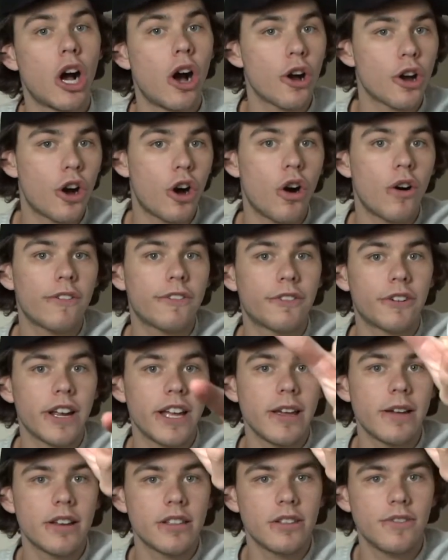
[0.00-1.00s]
alcohol
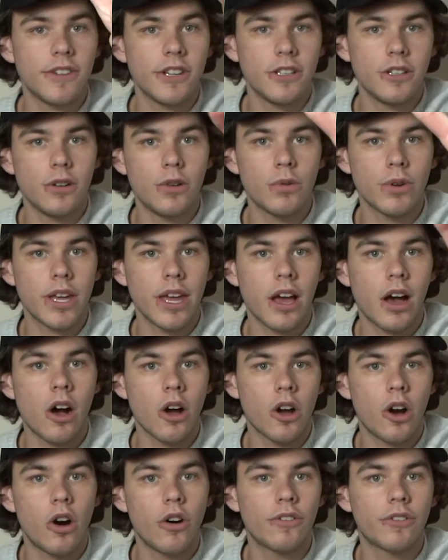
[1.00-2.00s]
free, because if you don't get
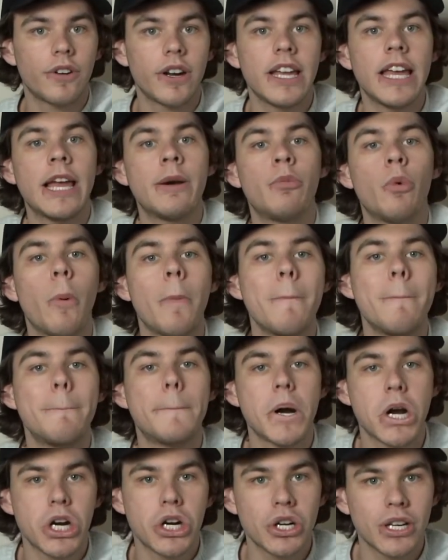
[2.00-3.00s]
alcohol free, it will
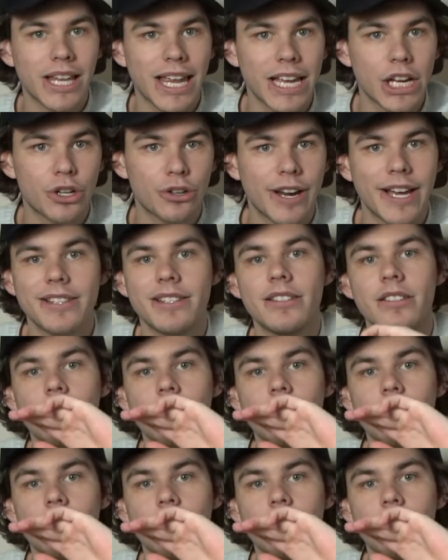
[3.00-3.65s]
burn like crazy.